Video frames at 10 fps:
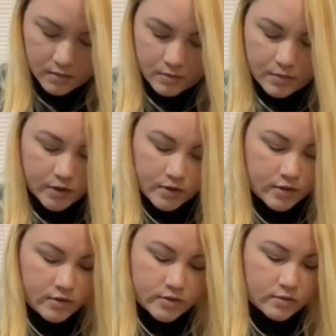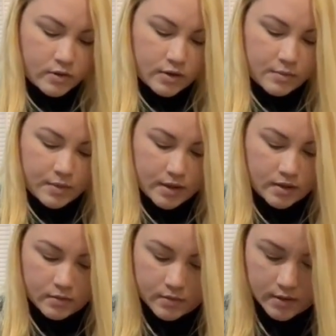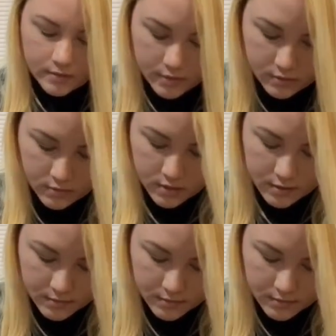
But you can use a rolling pin or whatever you want.